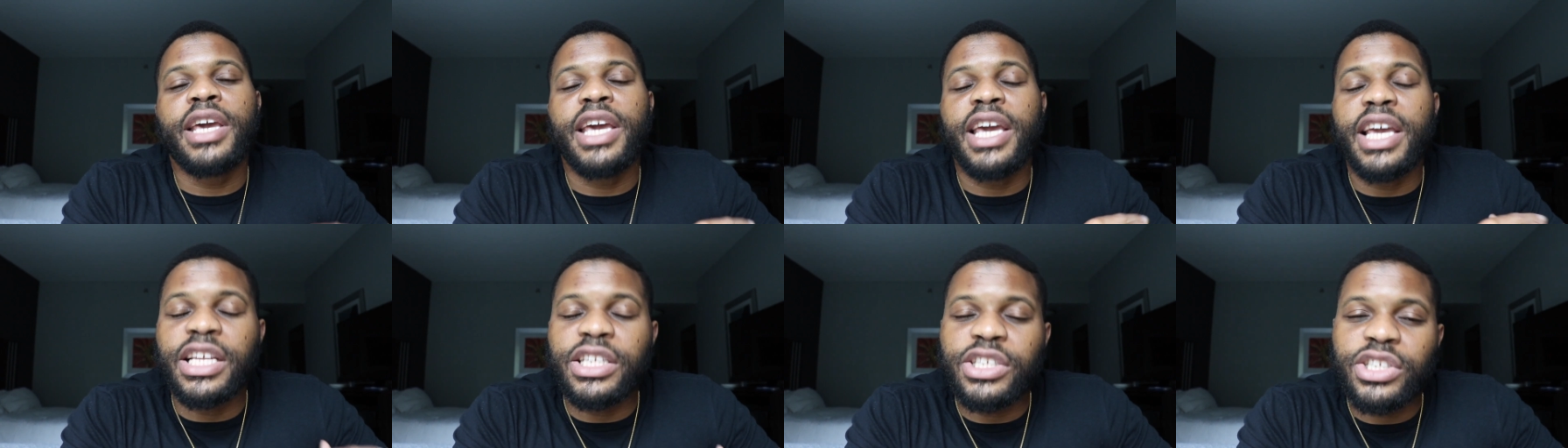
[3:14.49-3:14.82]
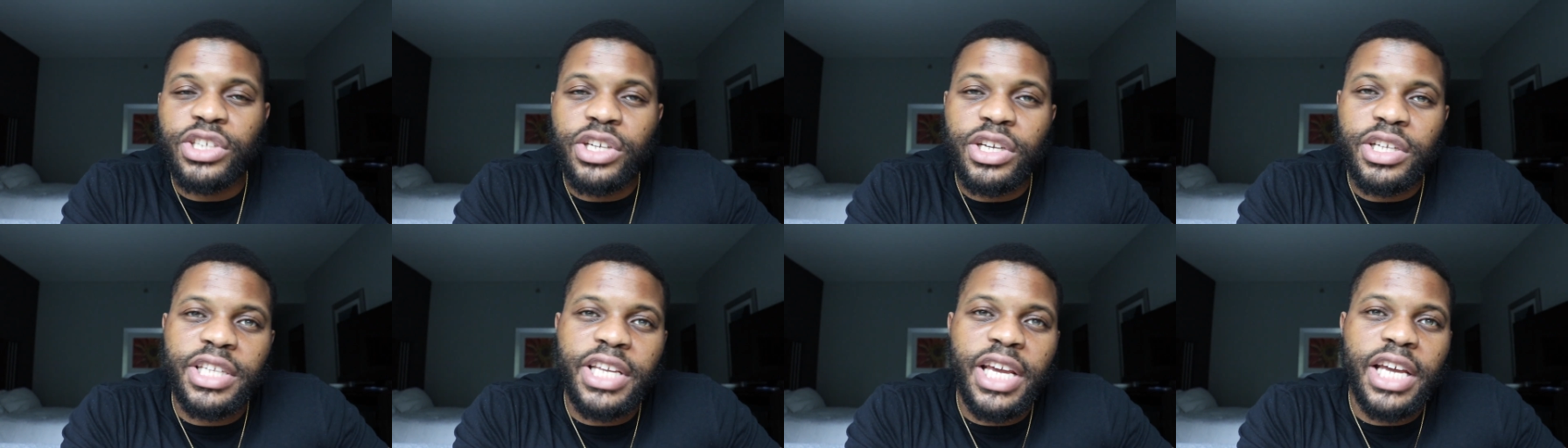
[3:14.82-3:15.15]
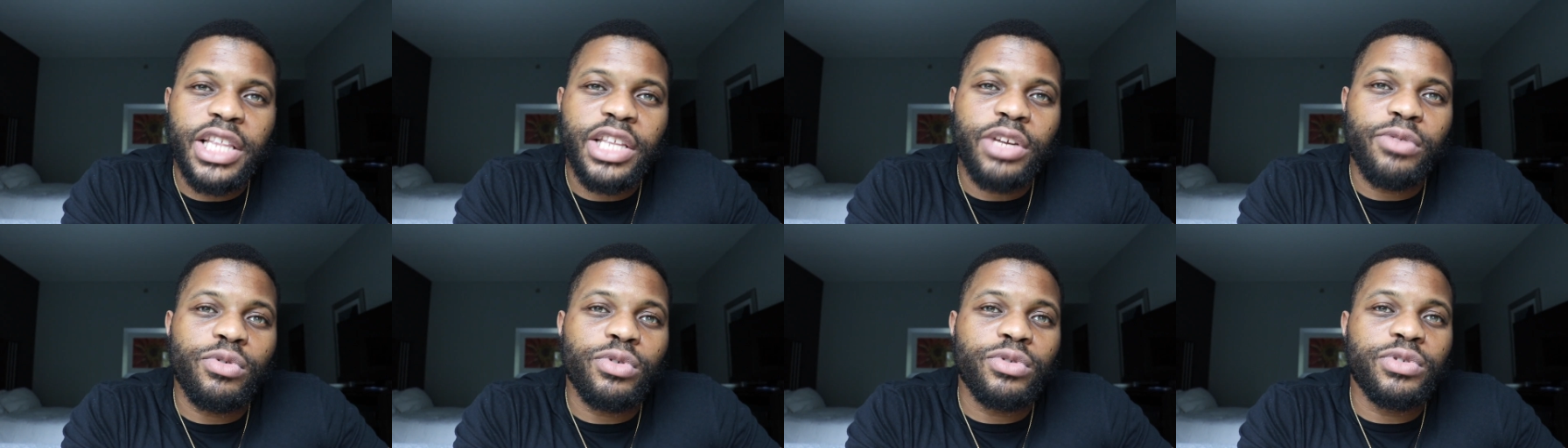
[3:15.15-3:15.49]
into your
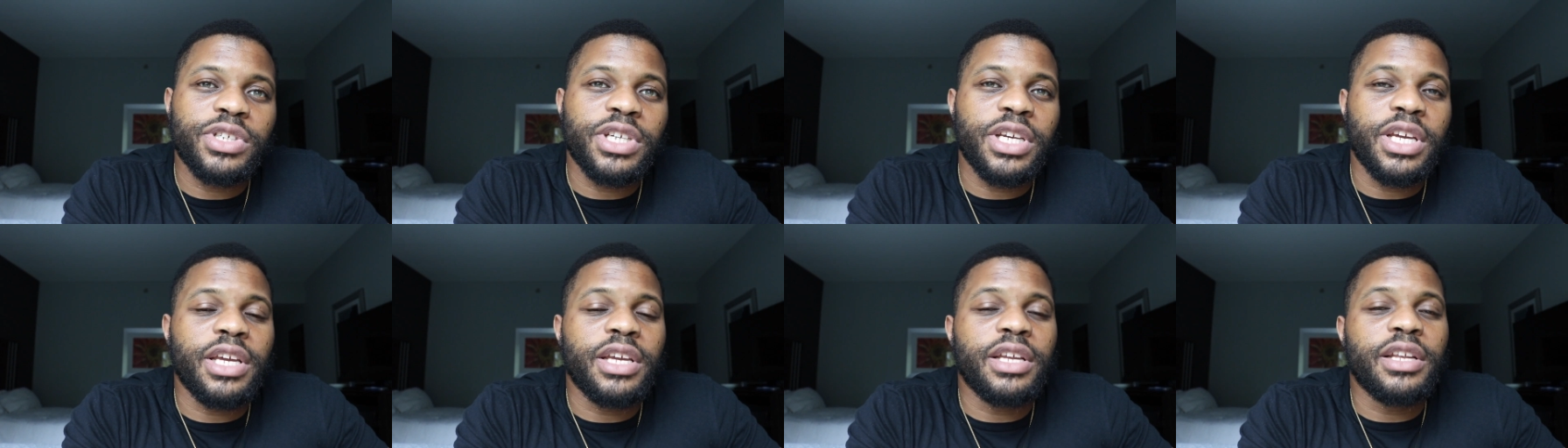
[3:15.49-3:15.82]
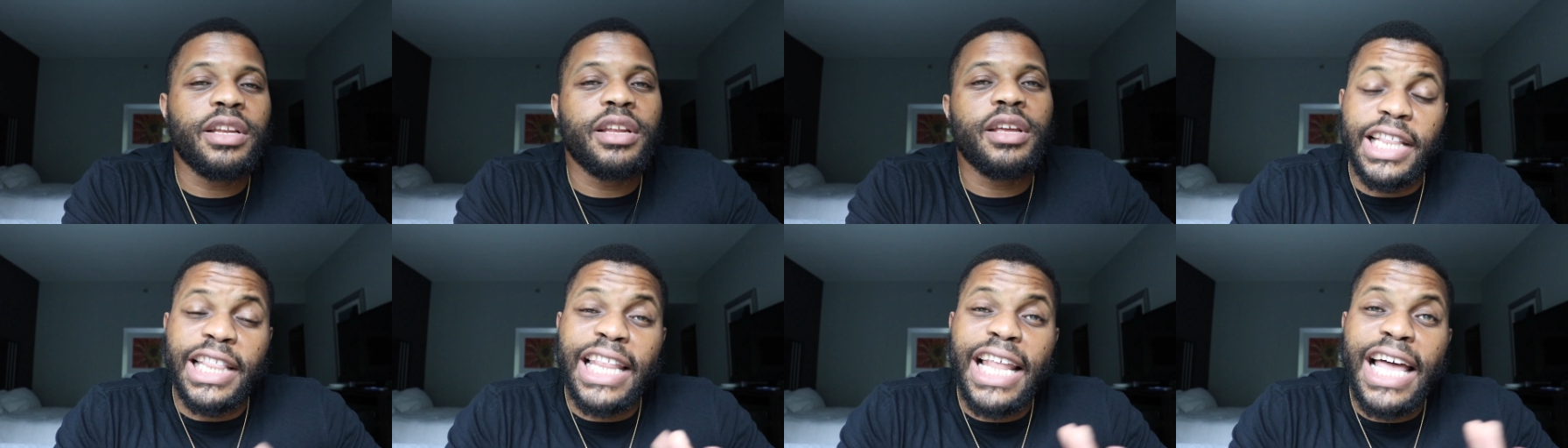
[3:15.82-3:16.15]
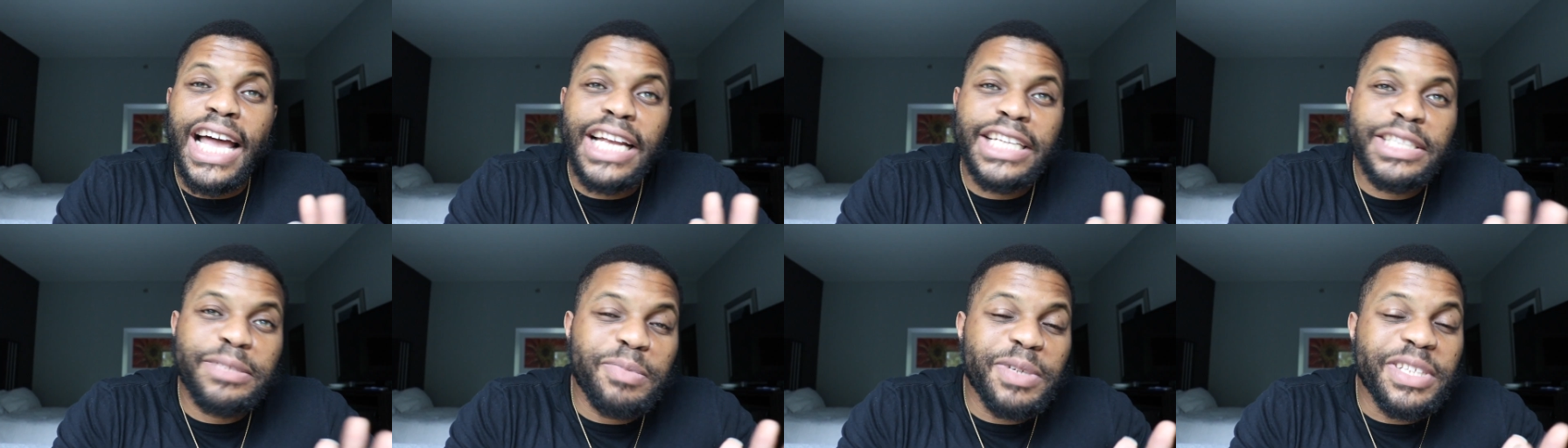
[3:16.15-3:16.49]
daily routine.
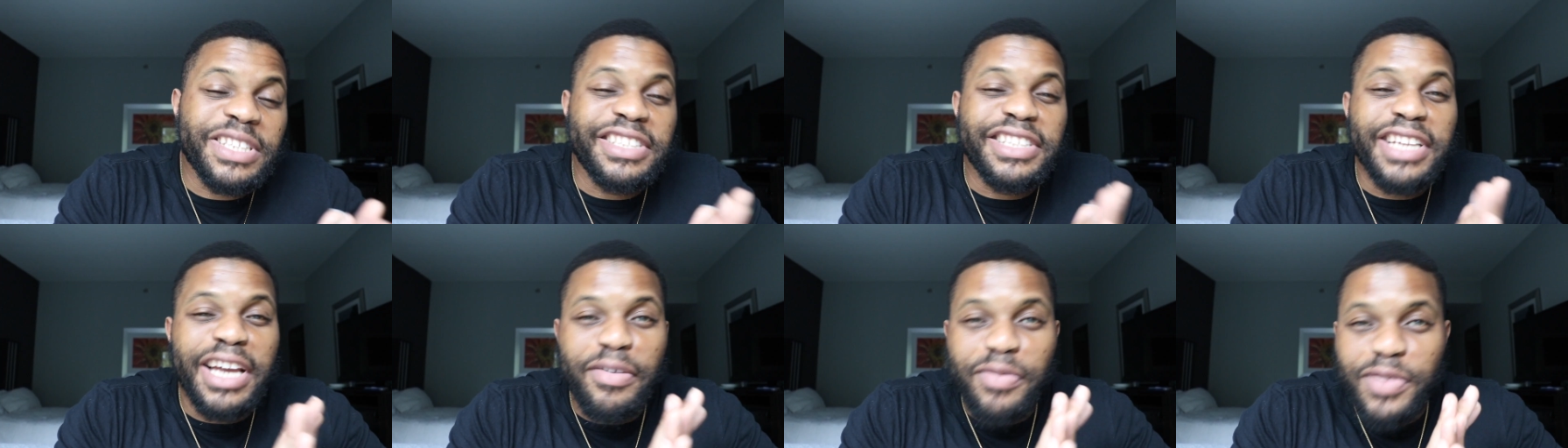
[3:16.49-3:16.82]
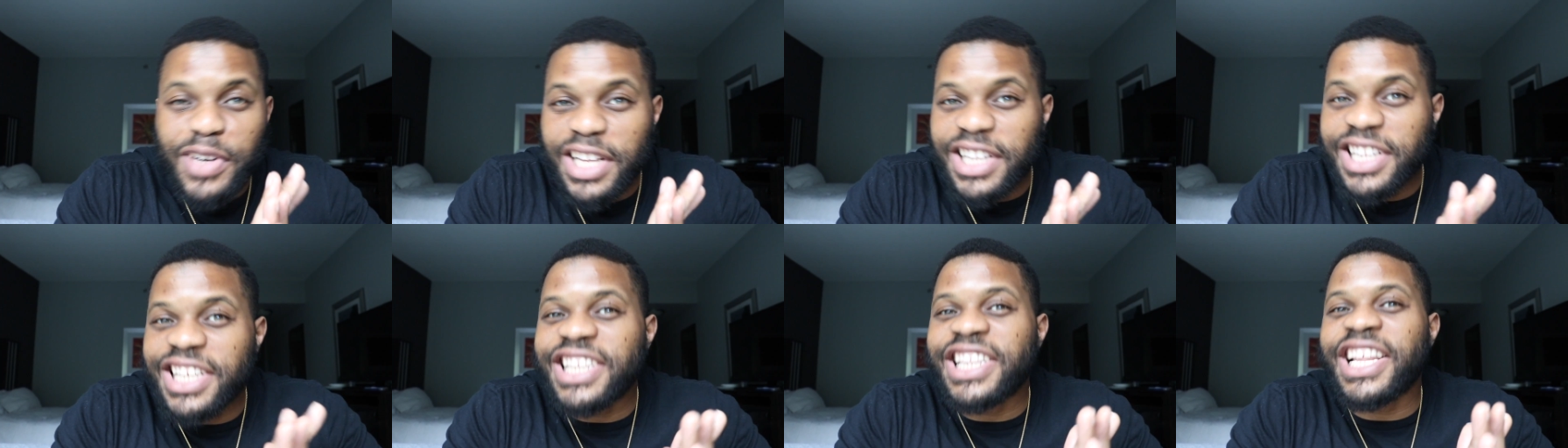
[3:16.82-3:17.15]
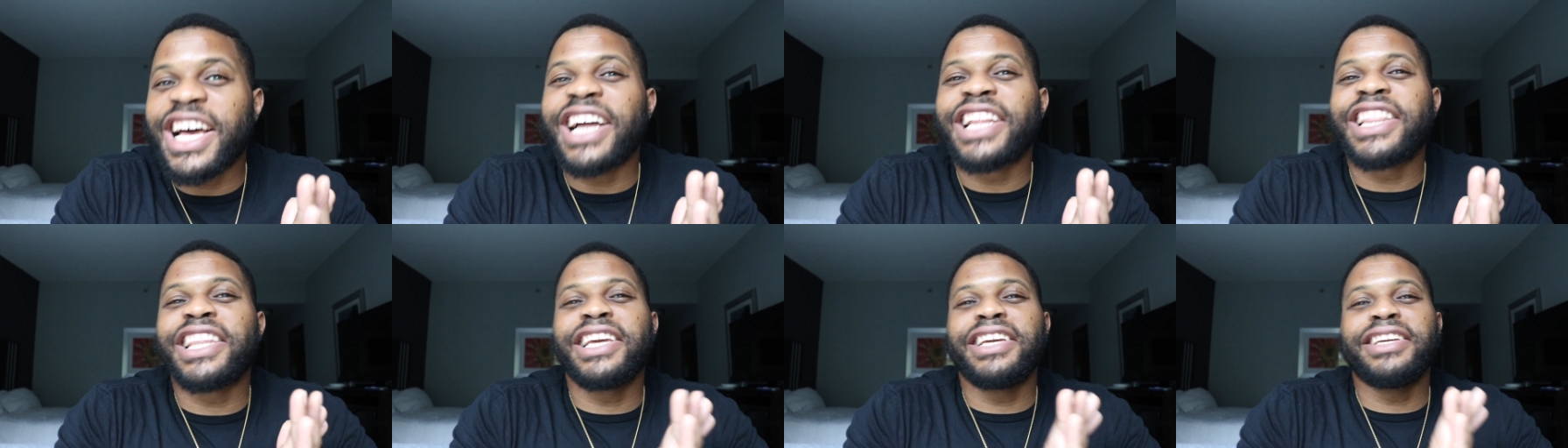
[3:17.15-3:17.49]
Last but definitely
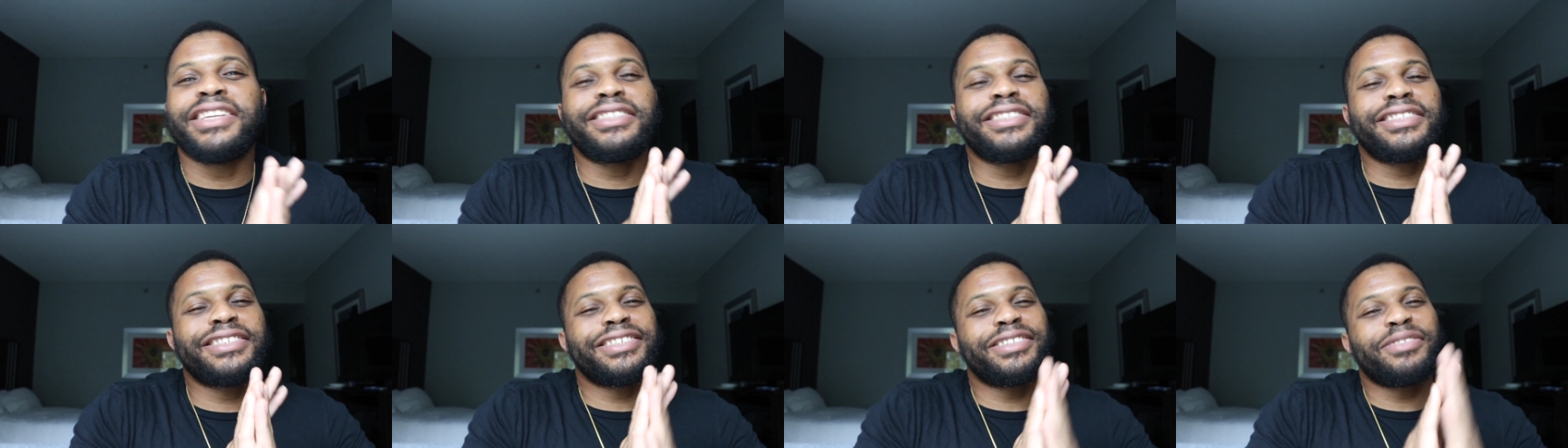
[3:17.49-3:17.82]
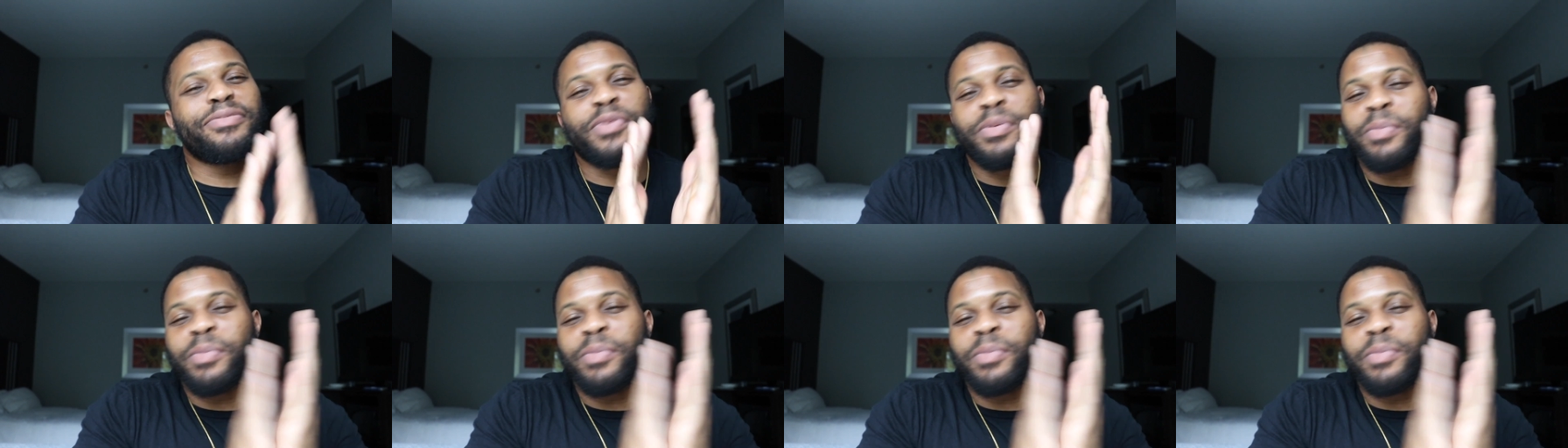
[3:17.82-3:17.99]
not least,